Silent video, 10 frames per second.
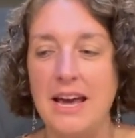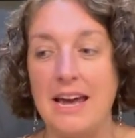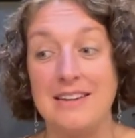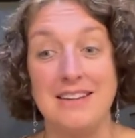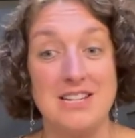
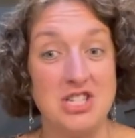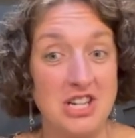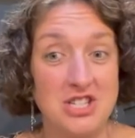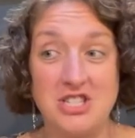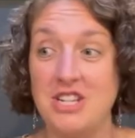and
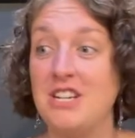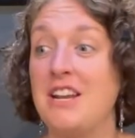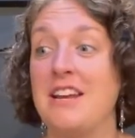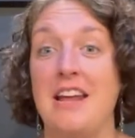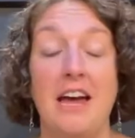digestion
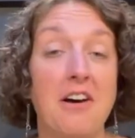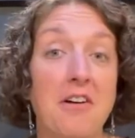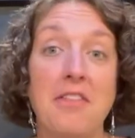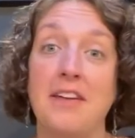and health.